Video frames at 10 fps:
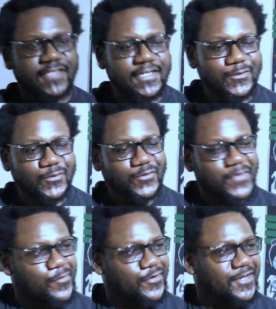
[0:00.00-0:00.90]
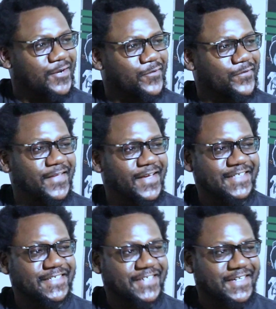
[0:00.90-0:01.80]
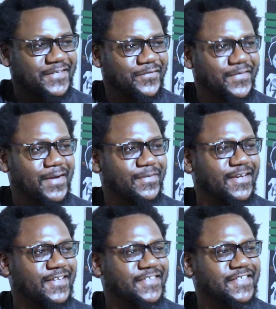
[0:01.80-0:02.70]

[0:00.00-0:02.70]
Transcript: that do to the model of the extractive capitalist